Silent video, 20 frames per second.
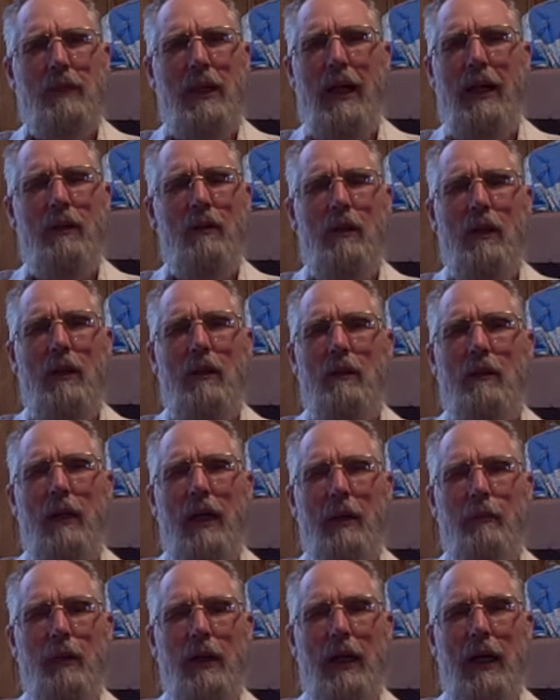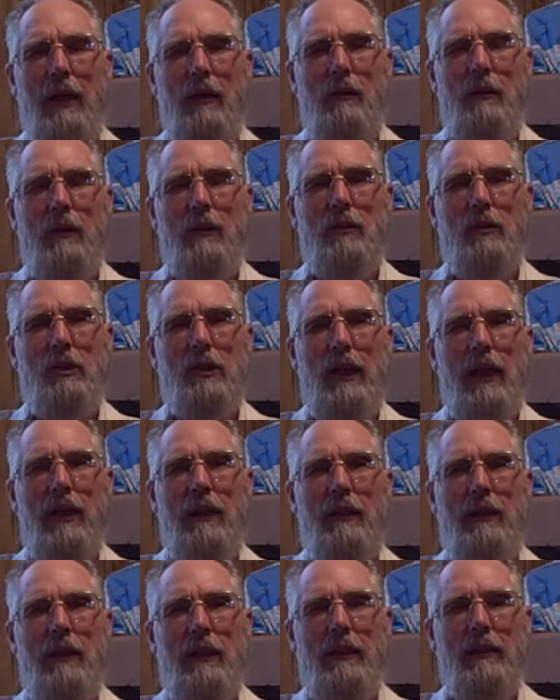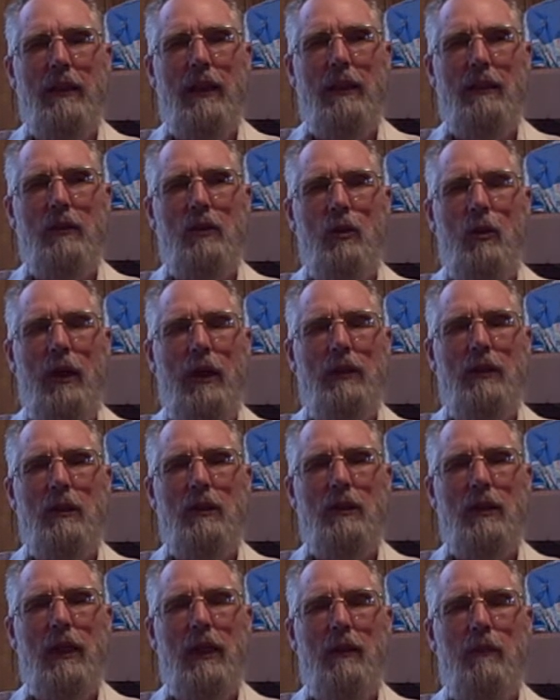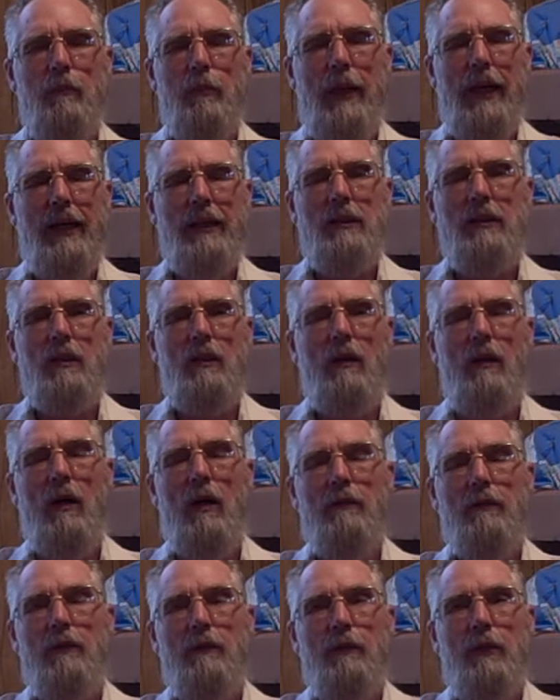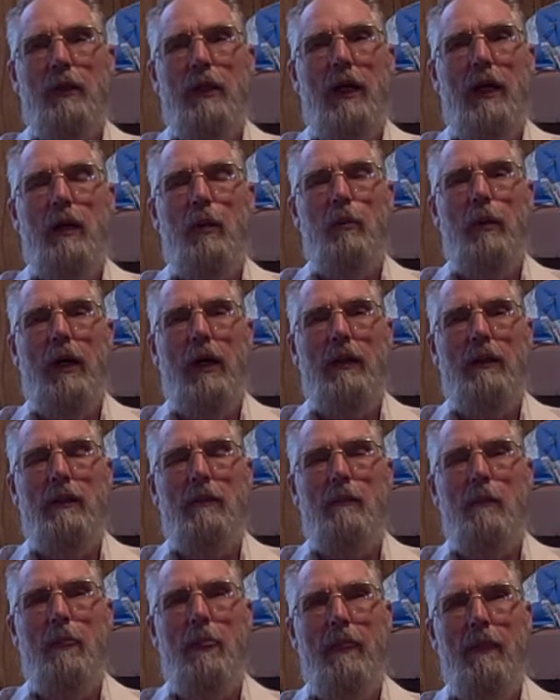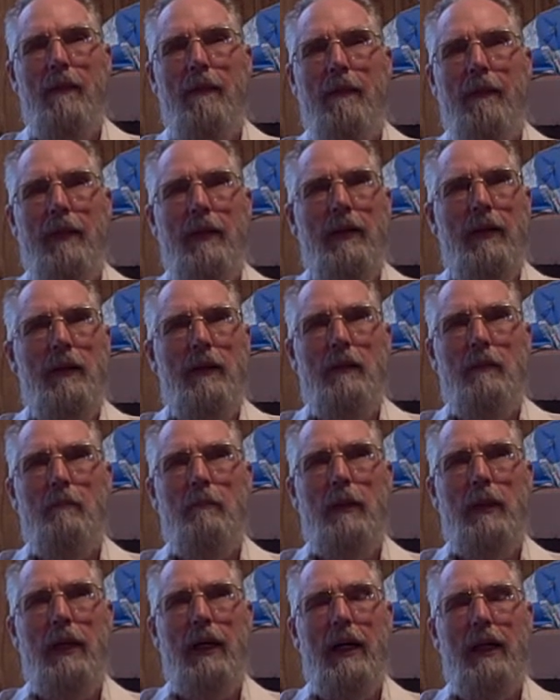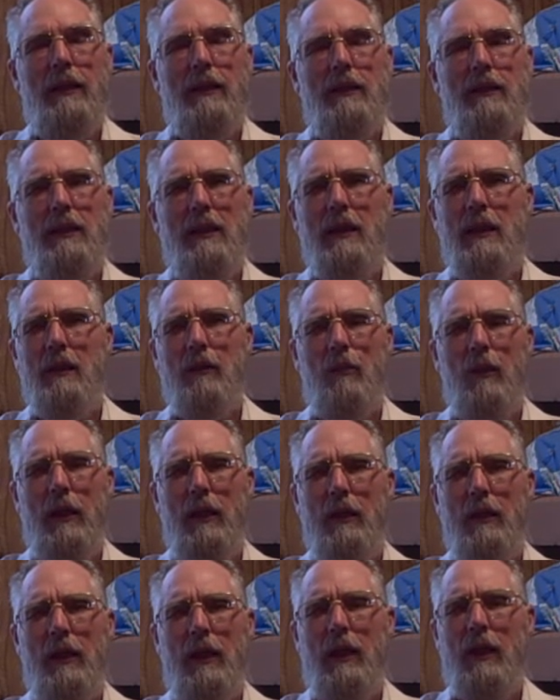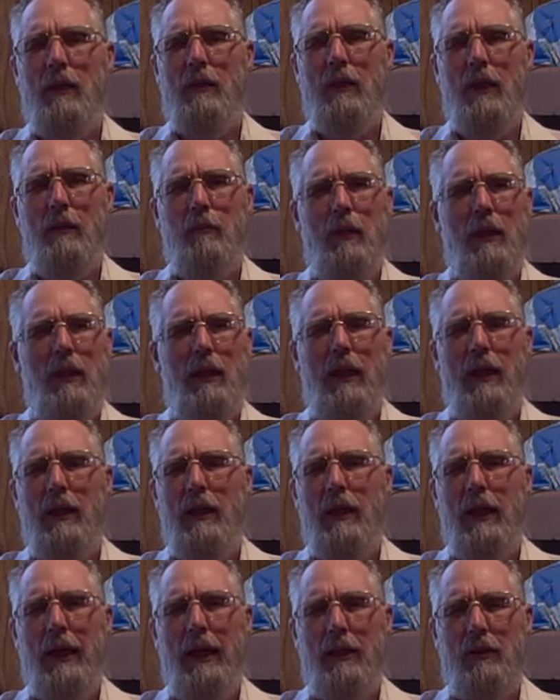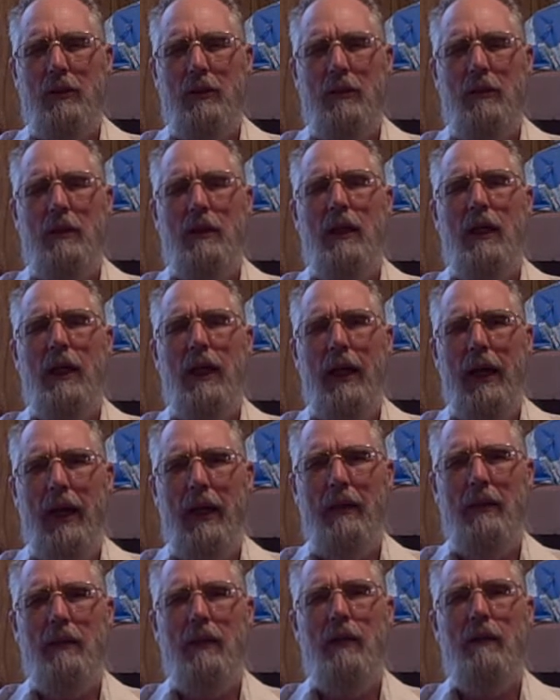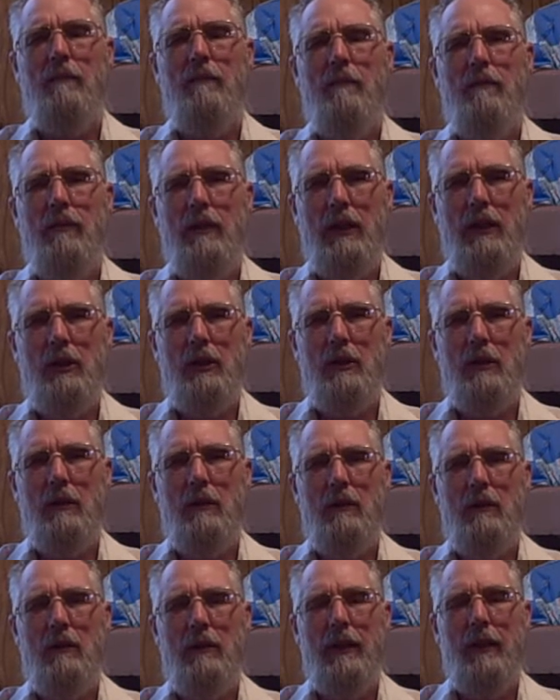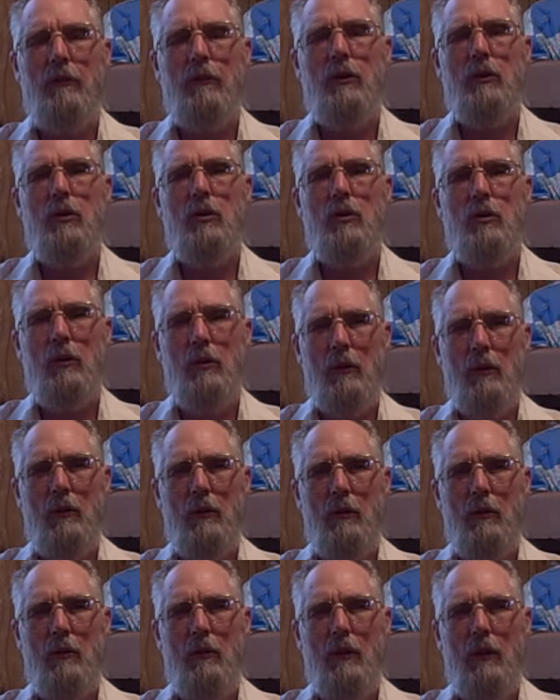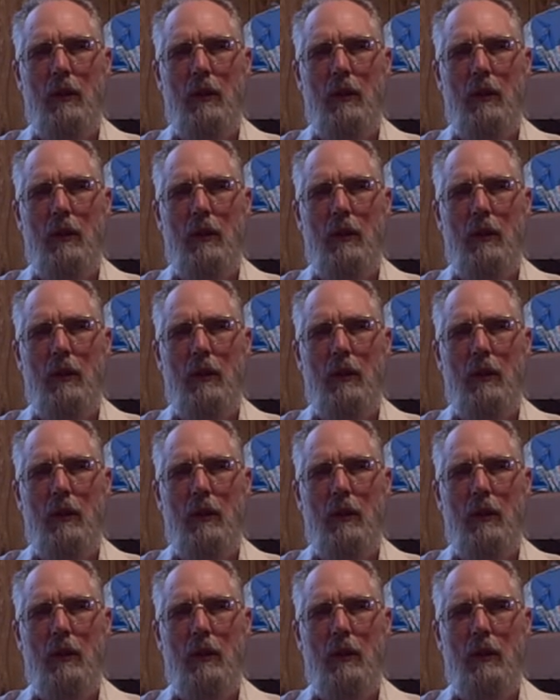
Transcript: don't know. I don't understand it. And so I just kind of passed it off and forgot about it. But I see it right now. I actually had a vision that was true.